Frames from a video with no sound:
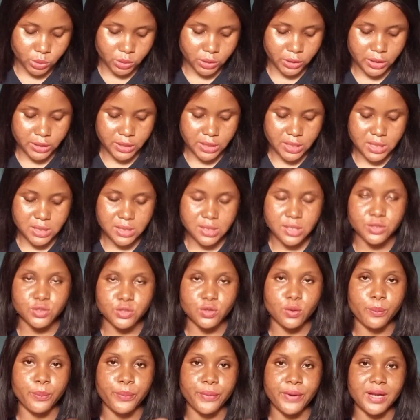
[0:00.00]
Okay, this is
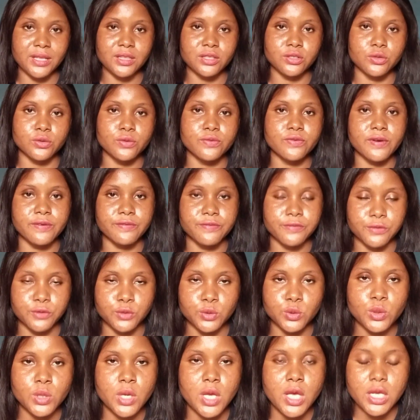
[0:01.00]
your brand
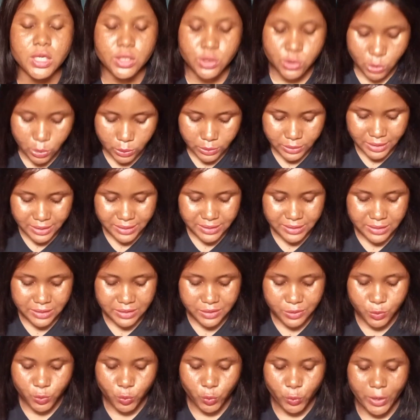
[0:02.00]
overview. So this
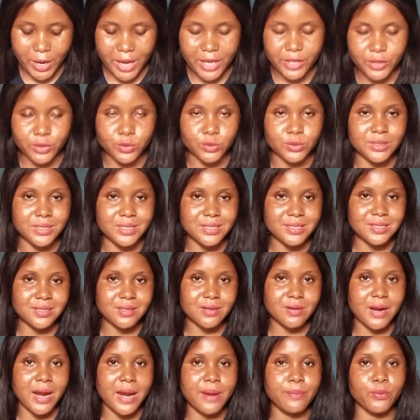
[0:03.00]
is where you
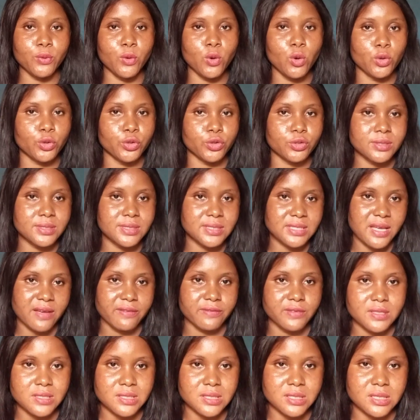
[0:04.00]
describe all your
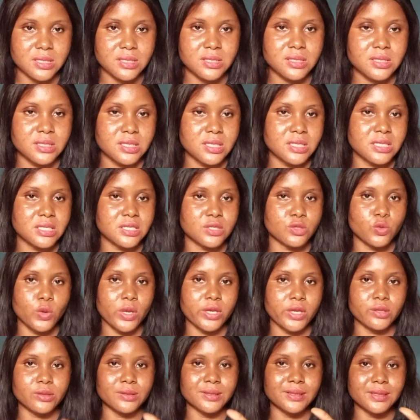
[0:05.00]
services. This is
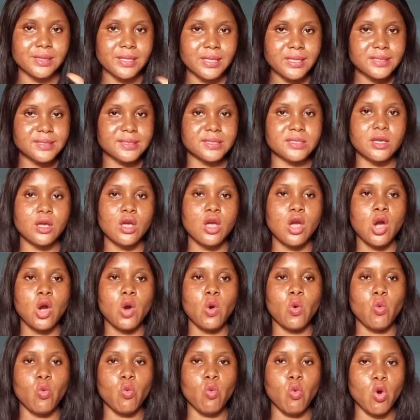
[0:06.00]
where you list
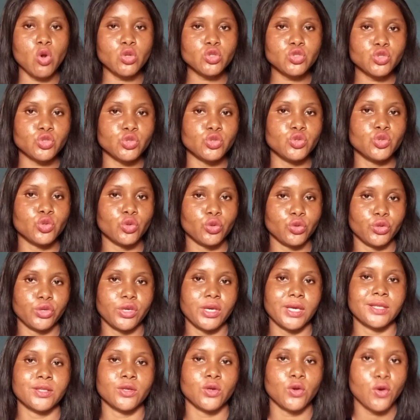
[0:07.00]
what you know you
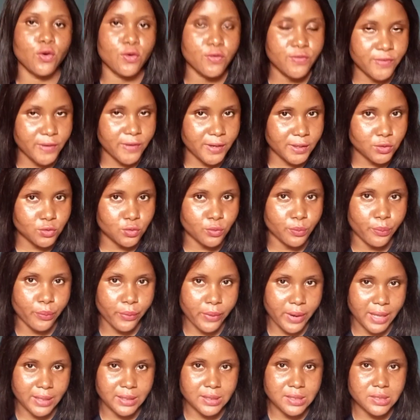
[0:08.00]
can offer to
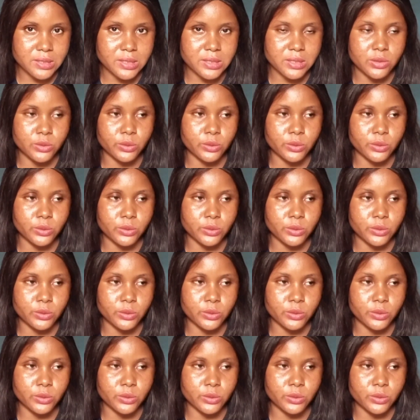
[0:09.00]
brands.